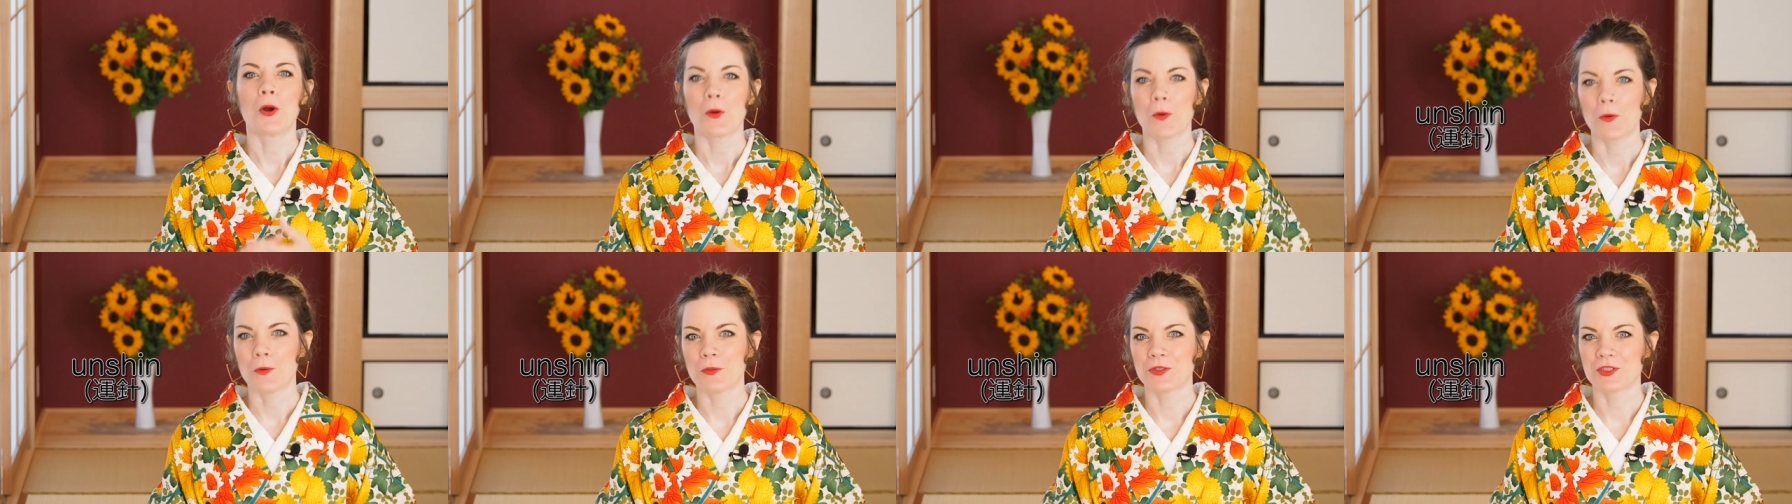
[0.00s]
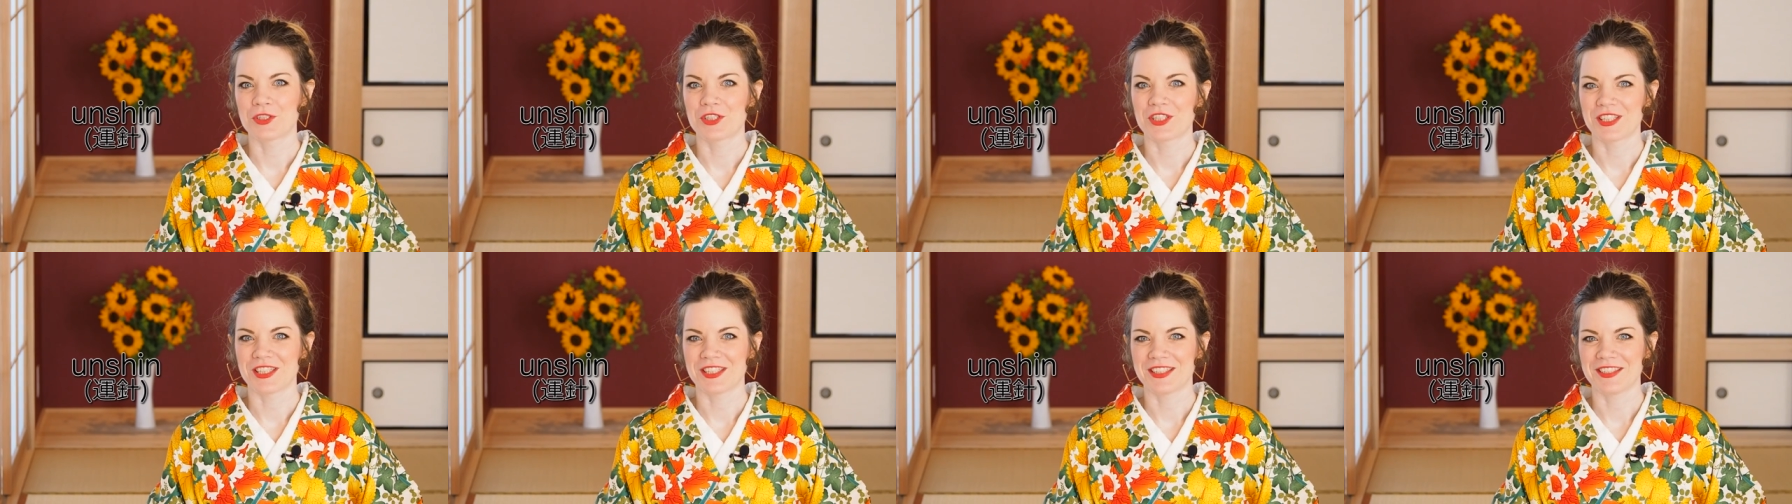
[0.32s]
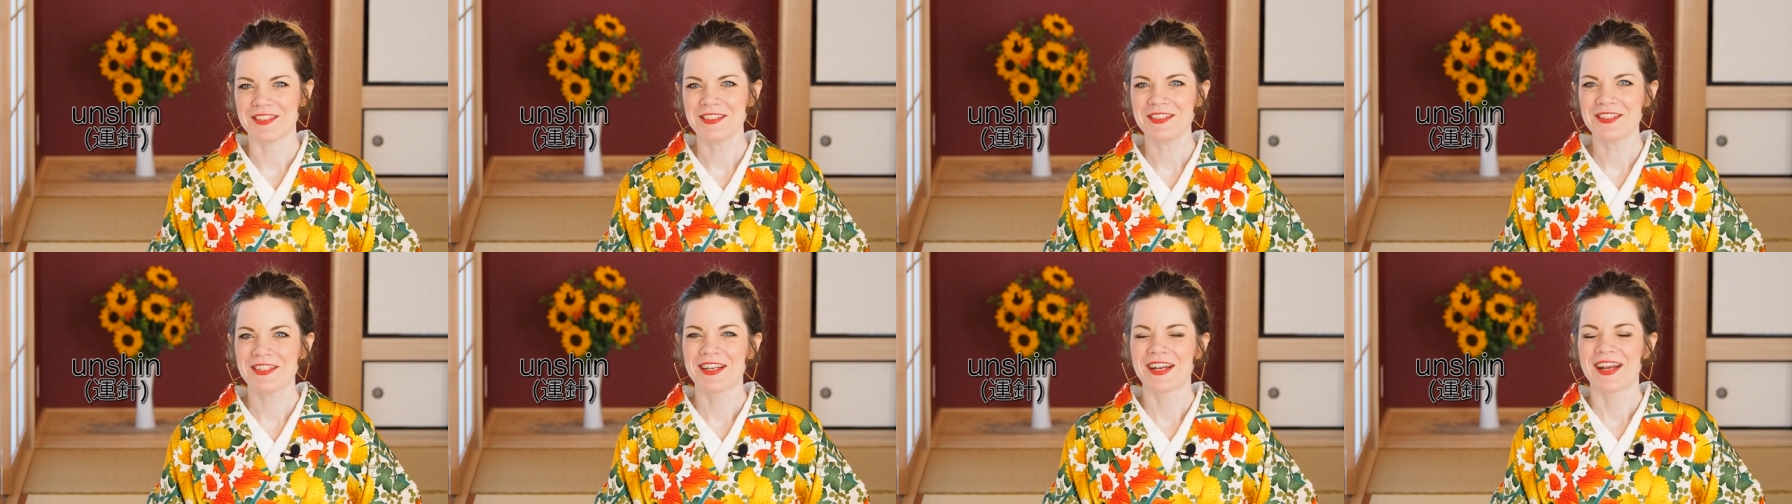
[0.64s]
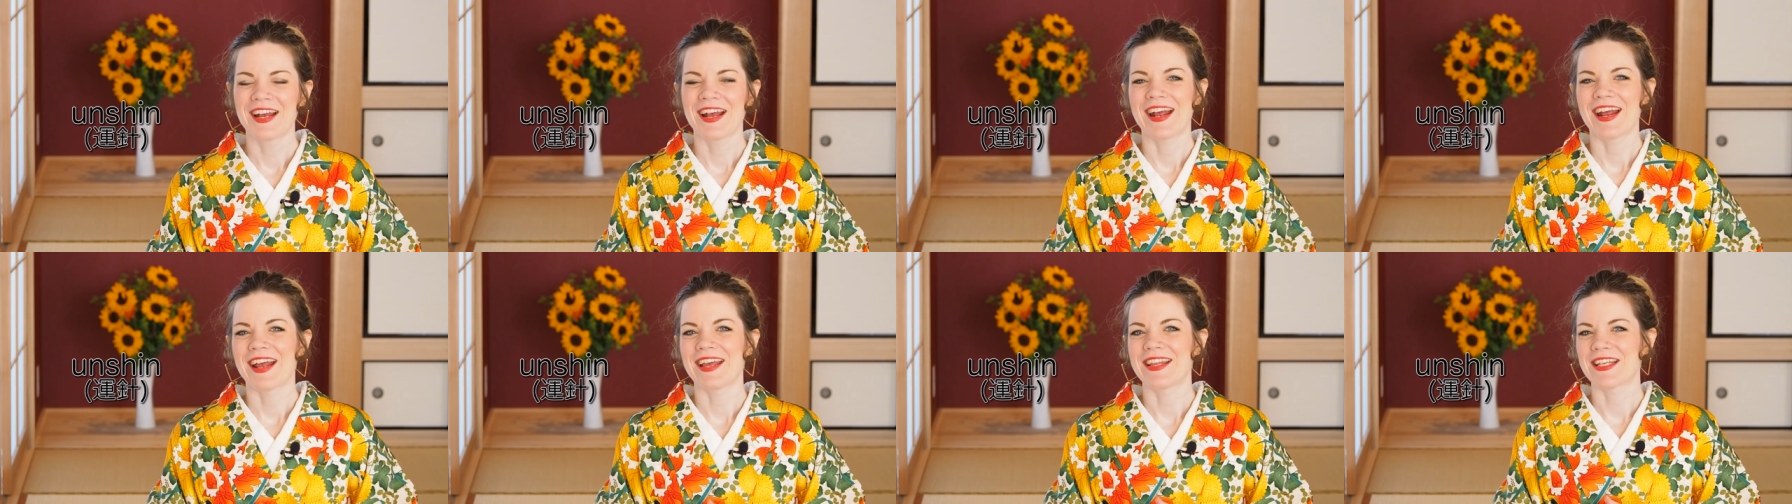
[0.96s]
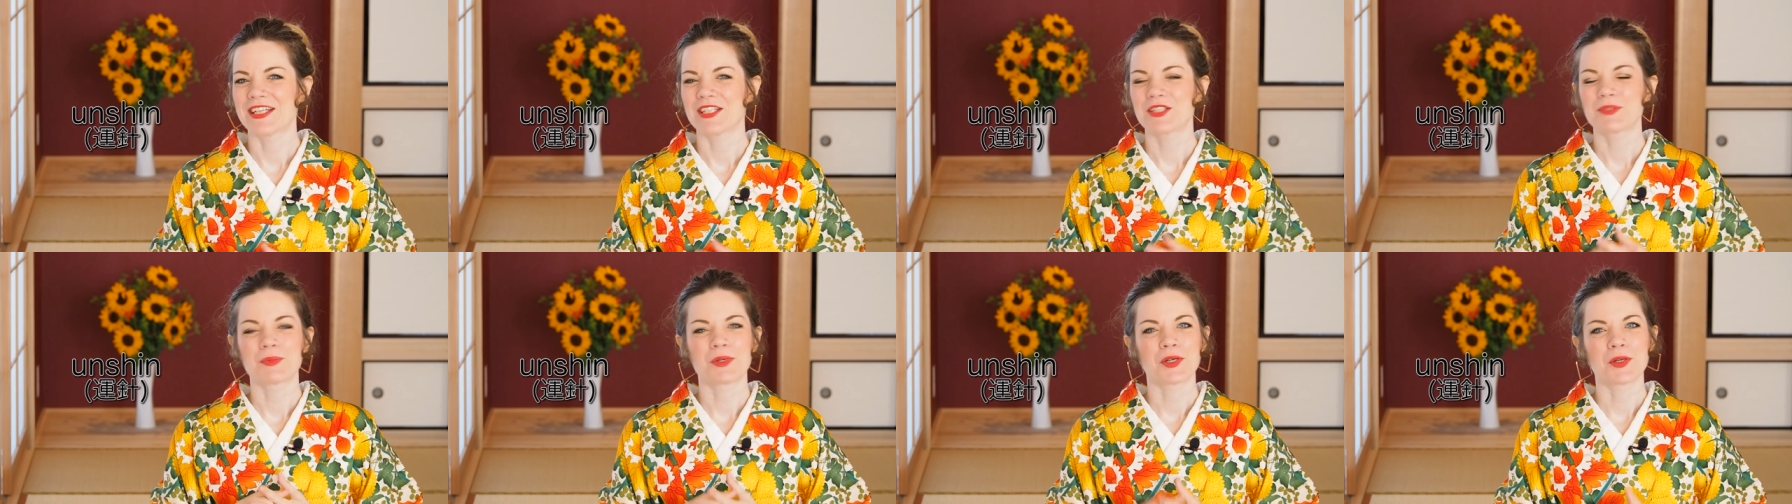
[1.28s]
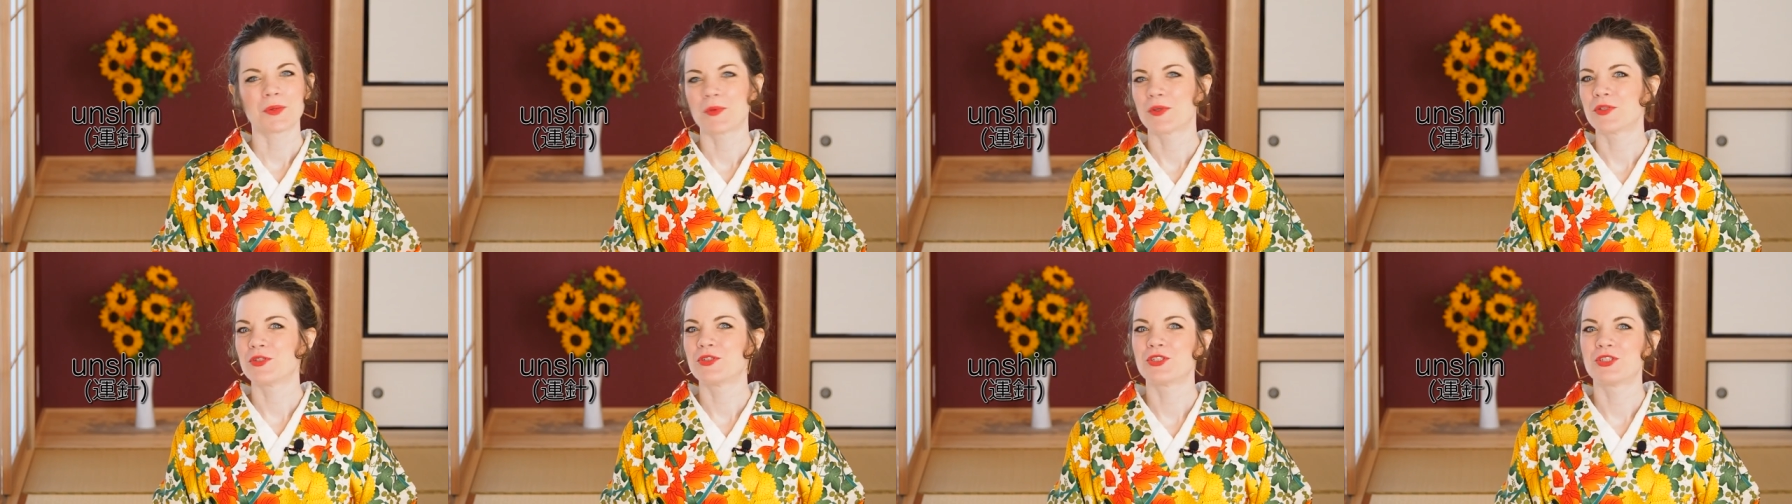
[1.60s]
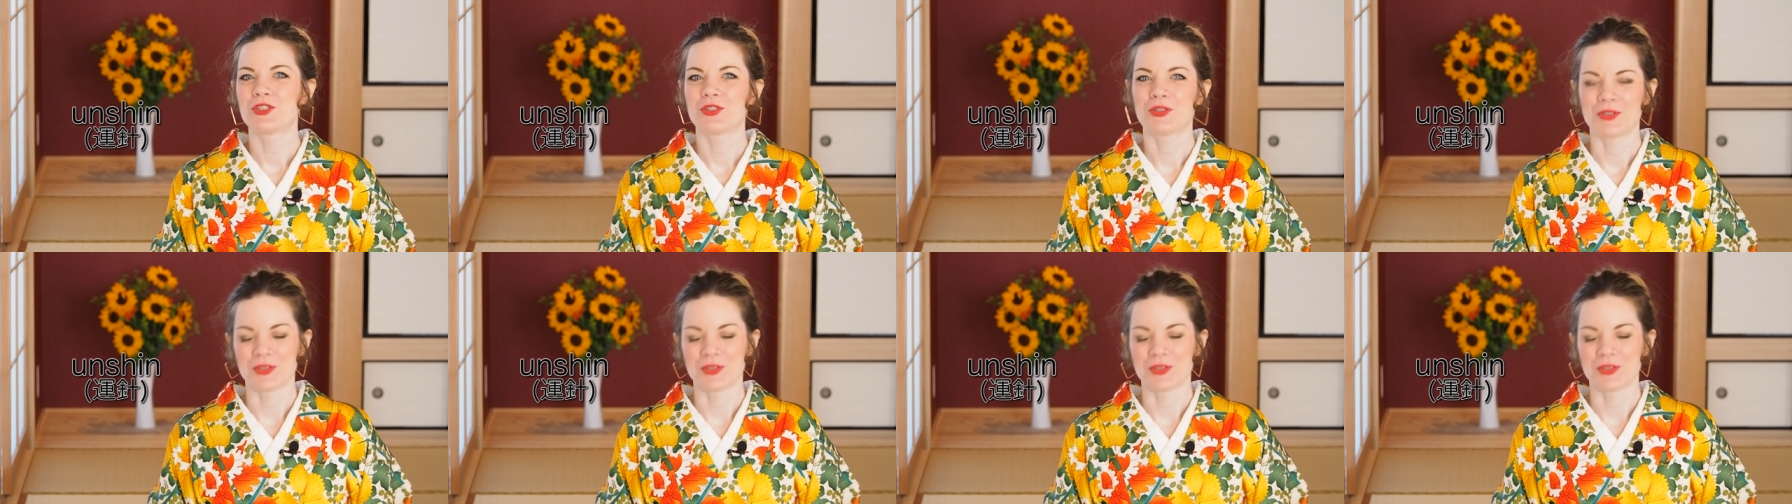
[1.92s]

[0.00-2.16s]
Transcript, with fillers: unshin, and that's what I want to show